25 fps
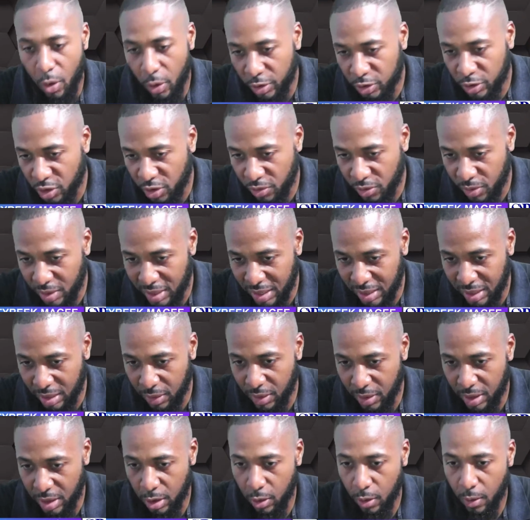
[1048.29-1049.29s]
Just read that a
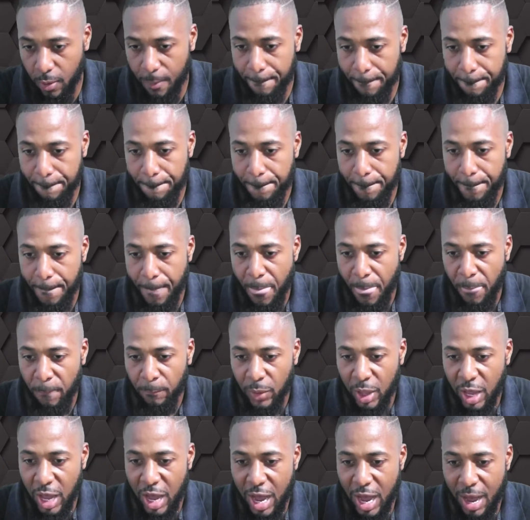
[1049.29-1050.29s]
while
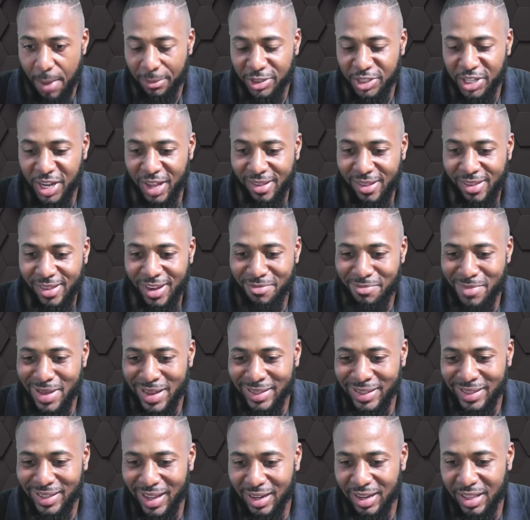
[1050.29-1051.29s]
ago. Shad said,
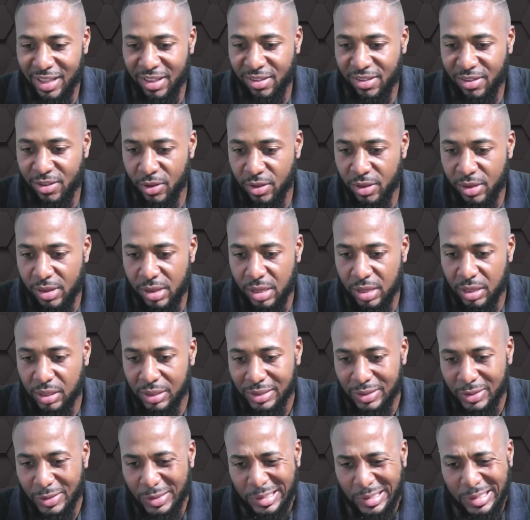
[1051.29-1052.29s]
mental issues.
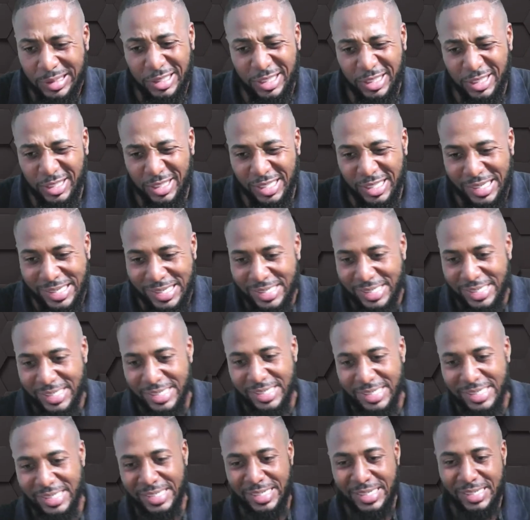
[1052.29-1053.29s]

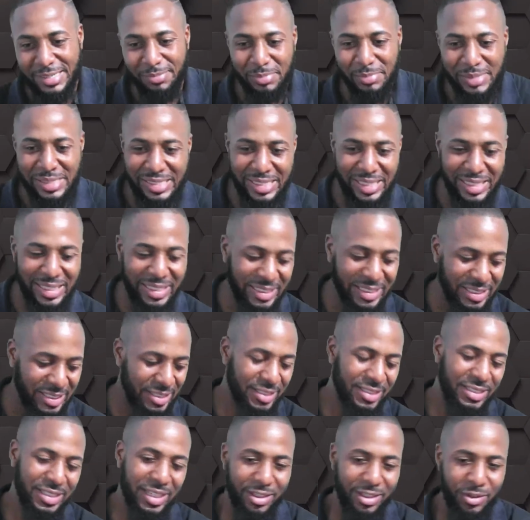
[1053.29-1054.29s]
Mental issues.
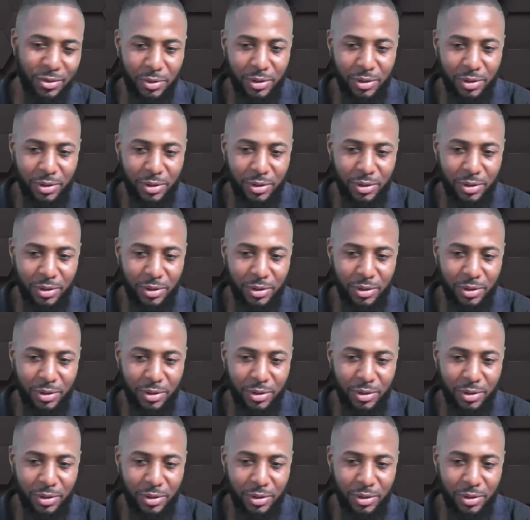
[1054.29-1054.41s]
I